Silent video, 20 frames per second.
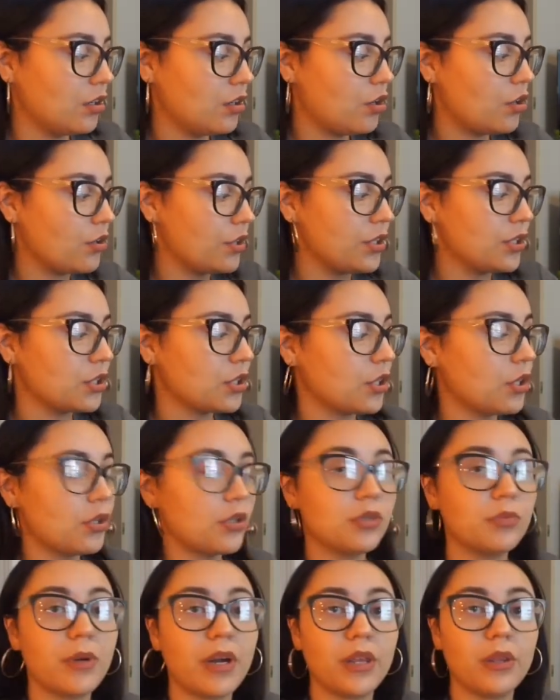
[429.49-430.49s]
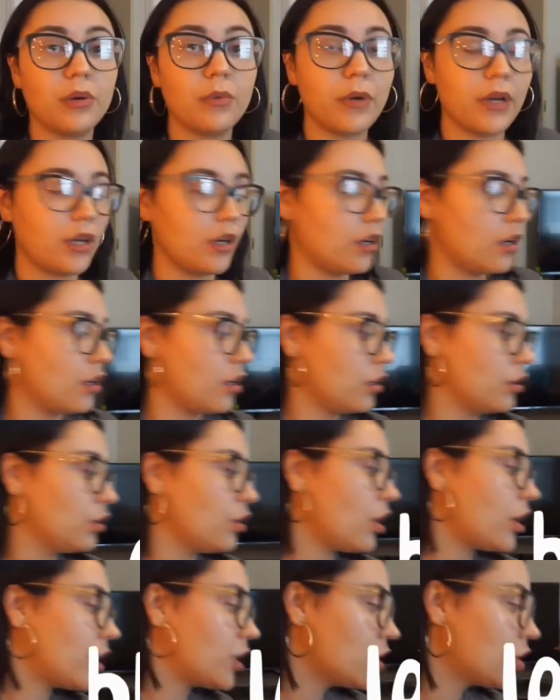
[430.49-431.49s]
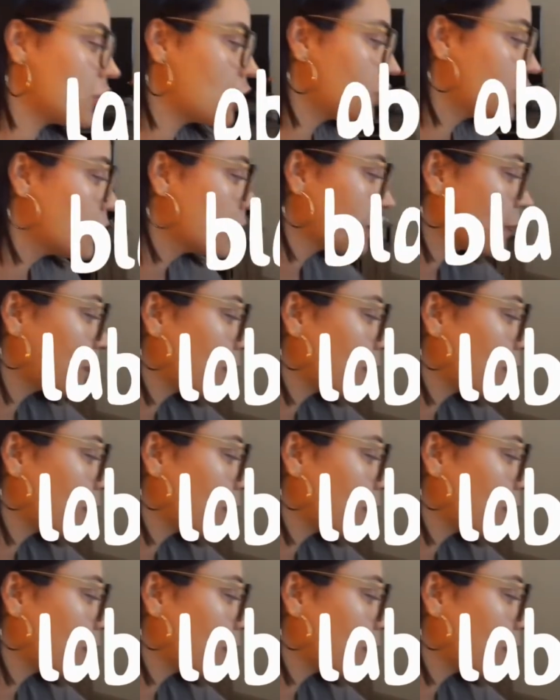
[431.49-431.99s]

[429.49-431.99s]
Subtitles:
all these clothes, by the way, are large.